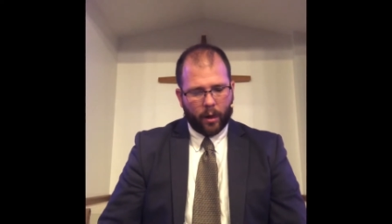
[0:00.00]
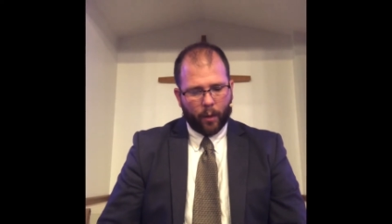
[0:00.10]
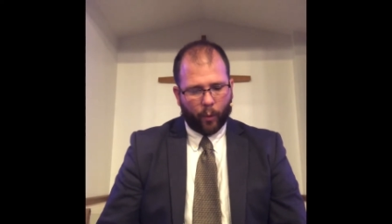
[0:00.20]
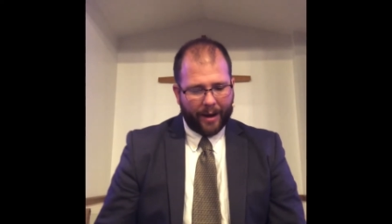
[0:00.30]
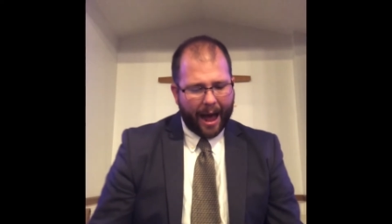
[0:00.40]

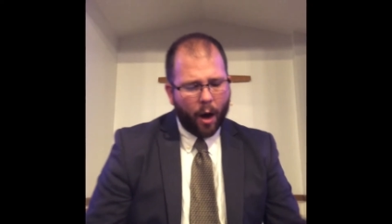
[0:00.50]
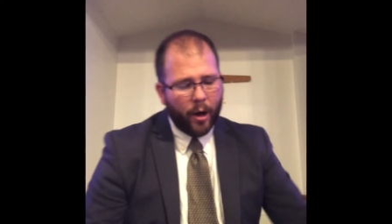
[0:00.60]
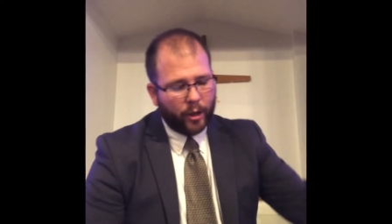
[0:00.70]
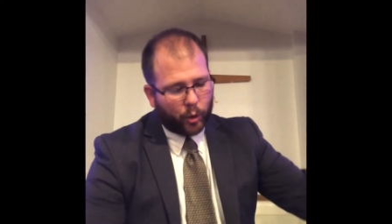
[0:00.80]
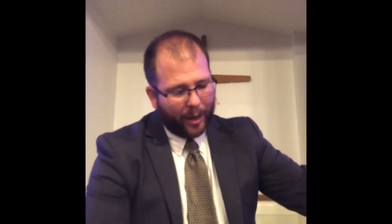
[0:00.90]
we're
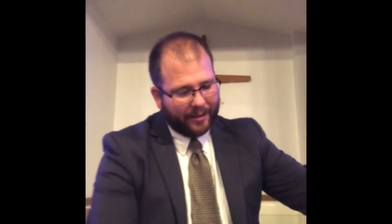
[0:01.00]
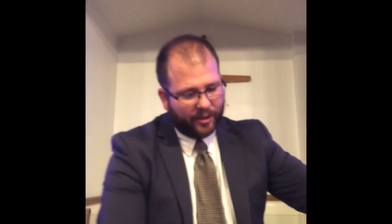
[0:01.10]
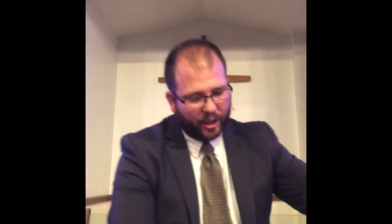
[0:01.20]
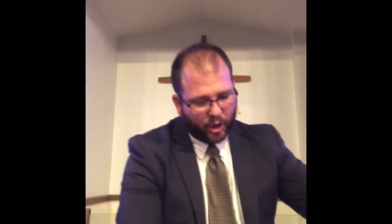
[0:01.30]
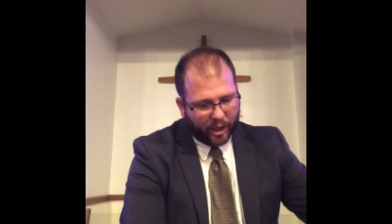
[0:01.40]
now
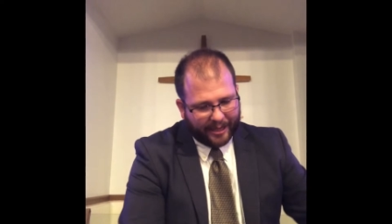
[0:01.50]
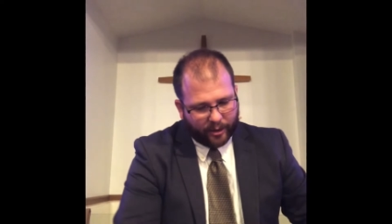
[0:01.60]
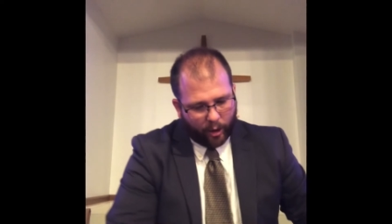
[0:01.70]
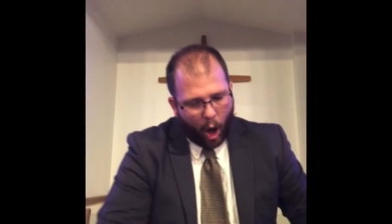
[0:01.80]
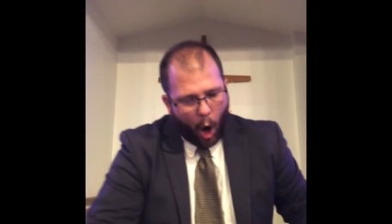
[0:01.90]
transitioning to
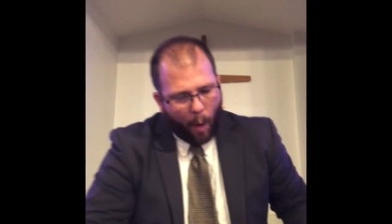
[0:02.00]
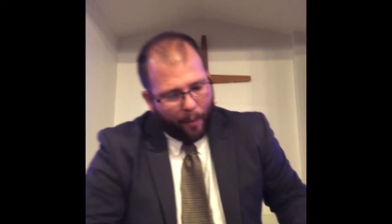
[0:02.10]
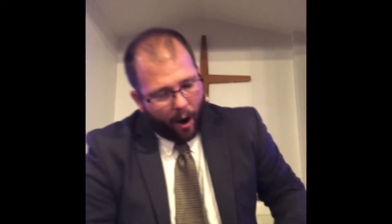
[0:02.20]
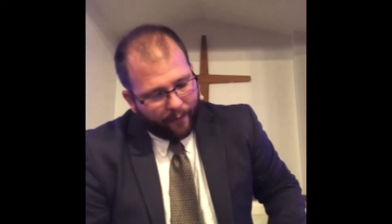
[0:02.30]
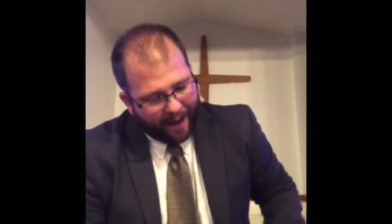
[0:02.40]
the hope
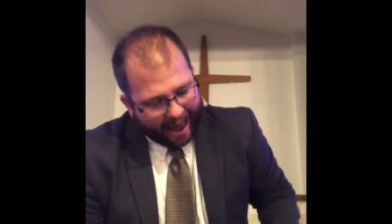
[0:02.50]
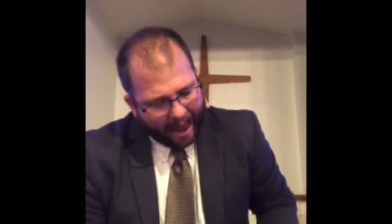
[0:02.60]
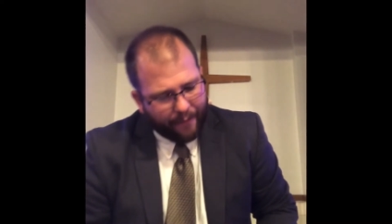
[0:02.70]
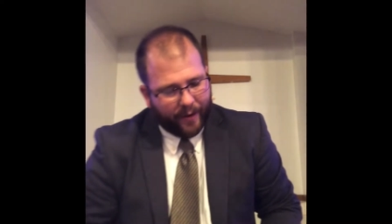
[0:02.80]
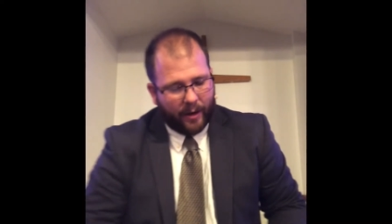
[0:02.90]
of
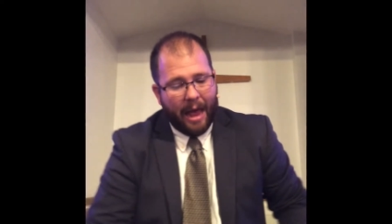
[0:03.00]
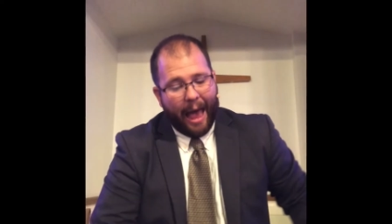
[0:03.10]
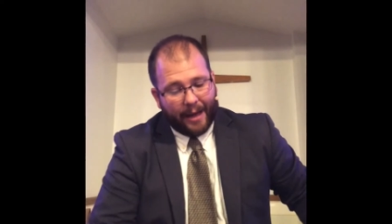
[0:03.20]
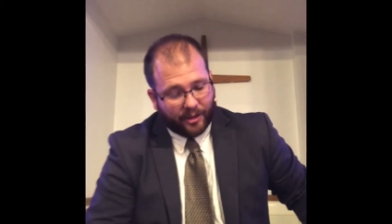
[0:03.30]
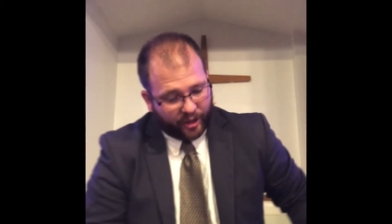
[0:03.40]
heaven
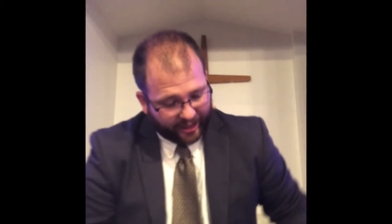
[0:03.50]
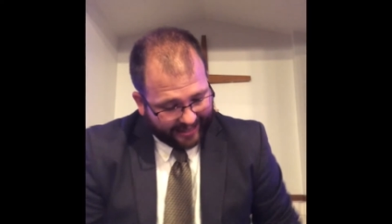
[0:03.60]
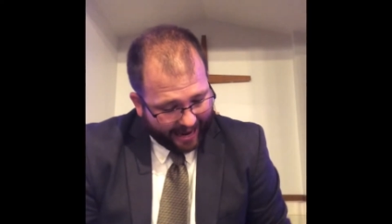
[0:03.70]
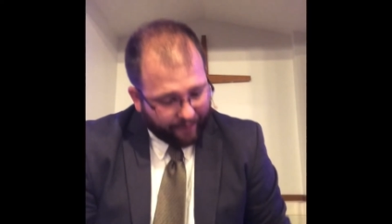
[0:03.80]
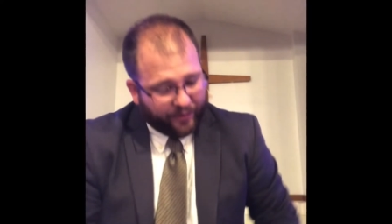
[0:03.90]
as the
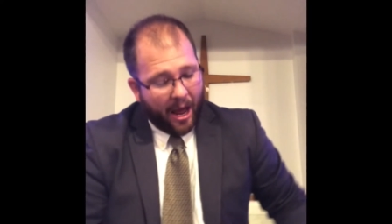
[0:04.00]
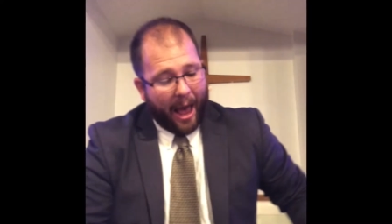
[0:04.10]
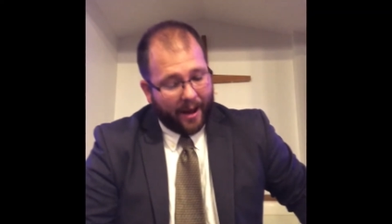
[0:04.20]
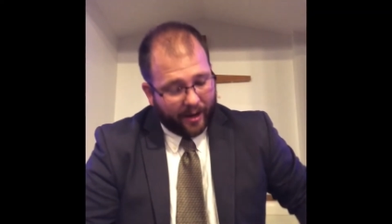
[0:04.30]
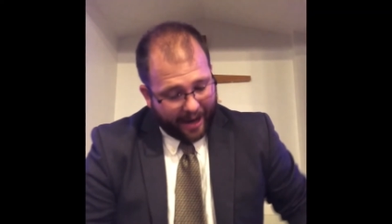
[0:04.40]
gift
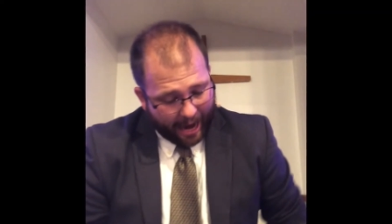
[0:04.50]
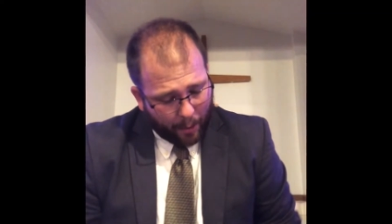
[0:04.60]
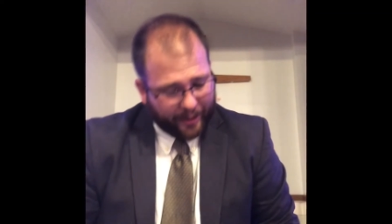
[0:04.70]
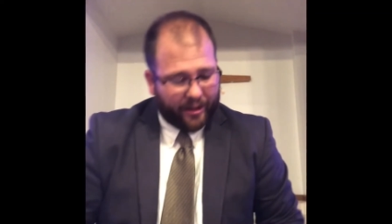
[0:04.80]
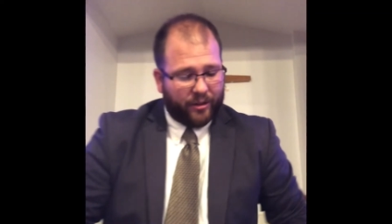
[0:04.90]
and
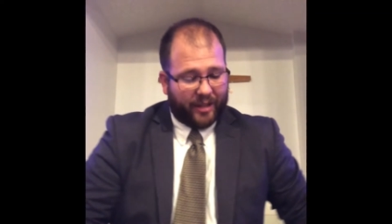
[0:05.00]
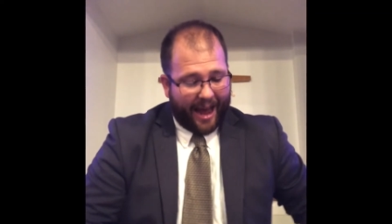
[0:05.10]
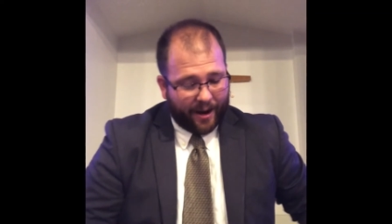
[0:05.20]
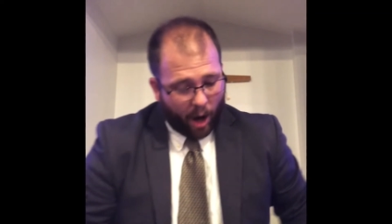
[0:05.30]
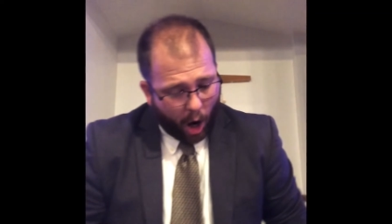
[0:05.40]
inheritance
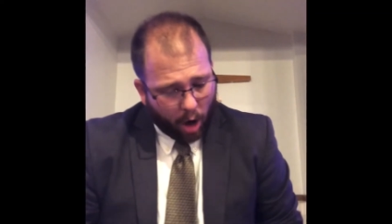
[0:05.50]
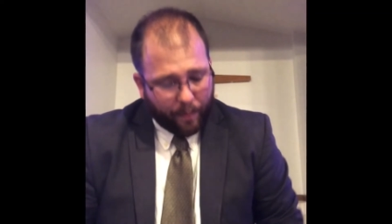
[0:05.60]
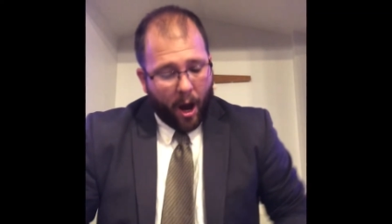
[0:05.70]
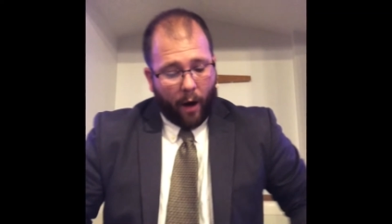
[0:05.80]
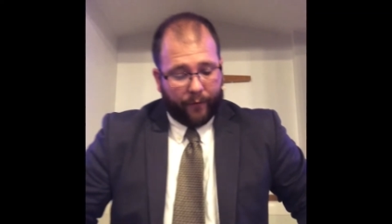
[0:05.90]
and hope
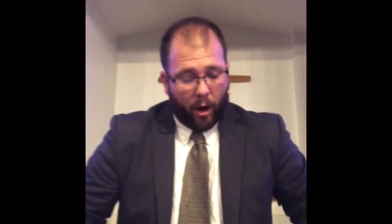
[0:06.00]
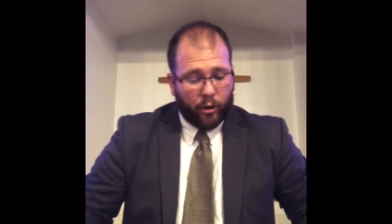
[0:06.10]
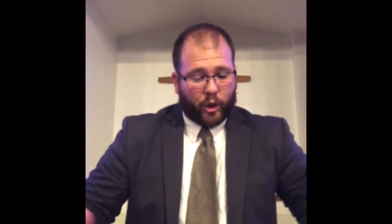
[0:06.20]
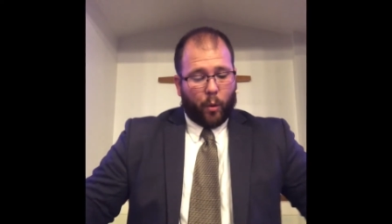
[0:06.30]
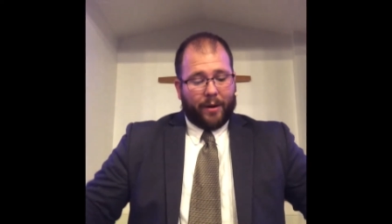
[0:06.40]
of
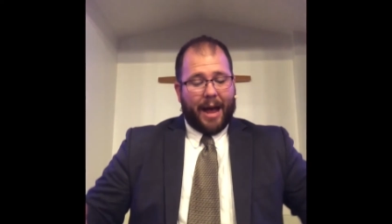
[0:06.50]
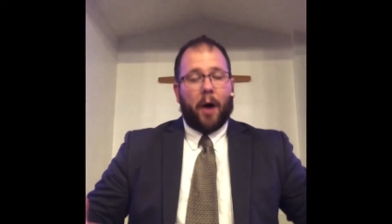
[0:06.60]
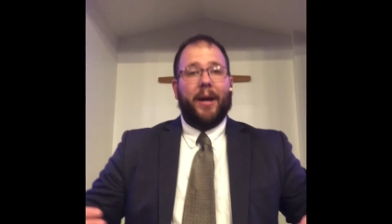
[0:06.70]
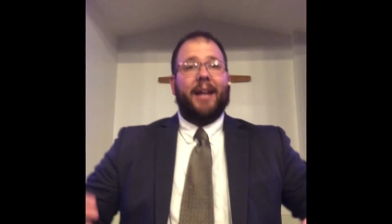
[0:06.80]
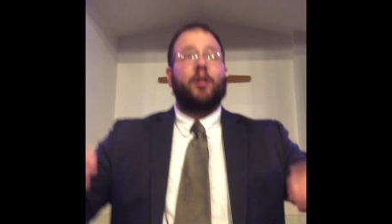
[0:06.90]
those who are
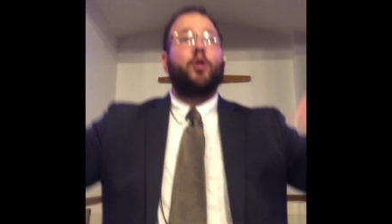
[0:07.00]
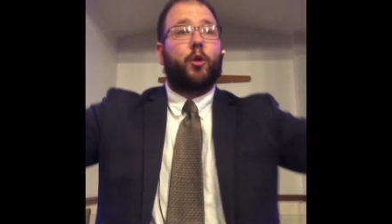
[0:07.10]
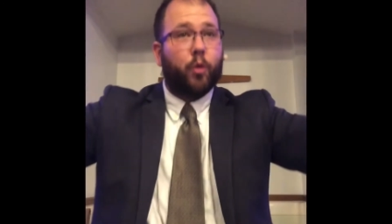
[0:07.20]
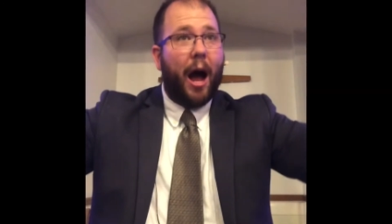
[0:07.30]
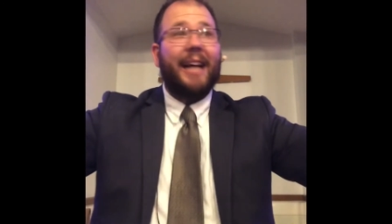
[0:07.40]
now in
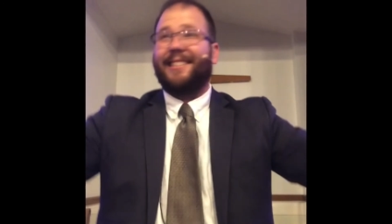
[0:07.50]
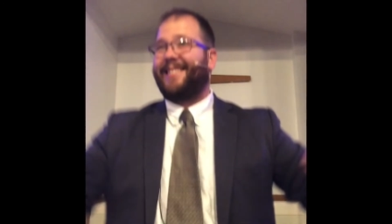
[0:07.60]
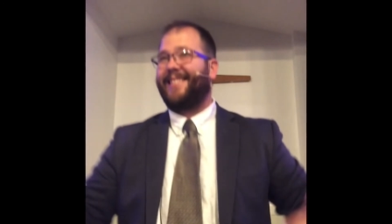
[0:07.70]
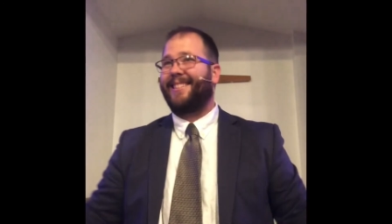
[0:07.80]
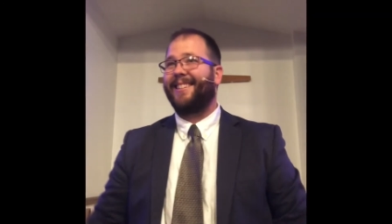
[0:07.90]

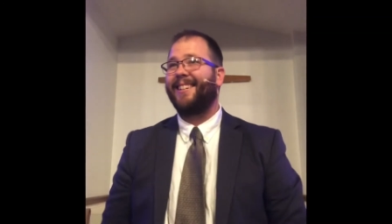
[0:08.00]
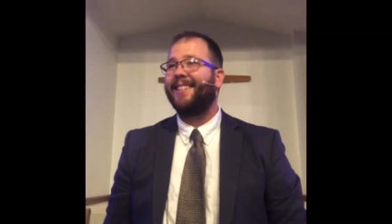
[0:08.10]
Christ.